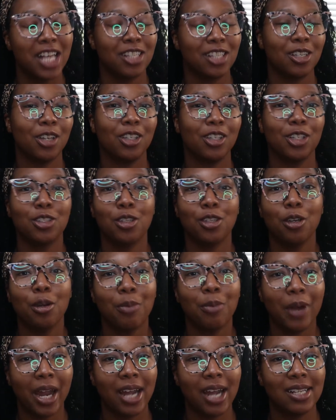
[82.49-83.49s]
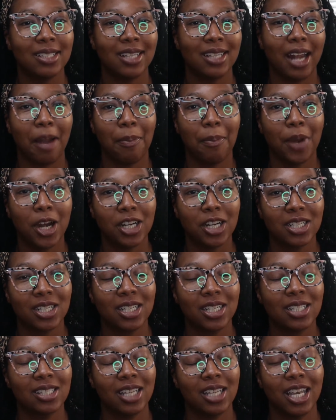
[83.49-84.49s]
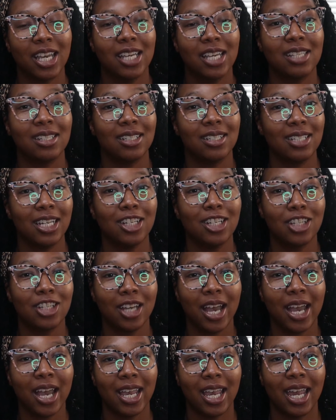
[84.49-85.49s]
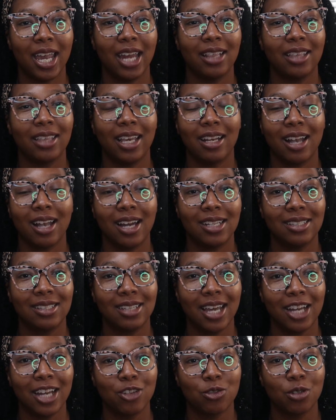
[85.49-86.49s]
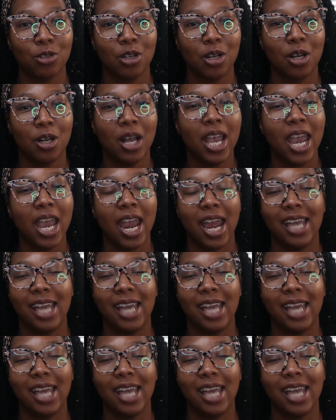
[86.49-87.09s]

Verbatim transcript: So the two brands that I purchased is TGIN, Thank God It's Natural,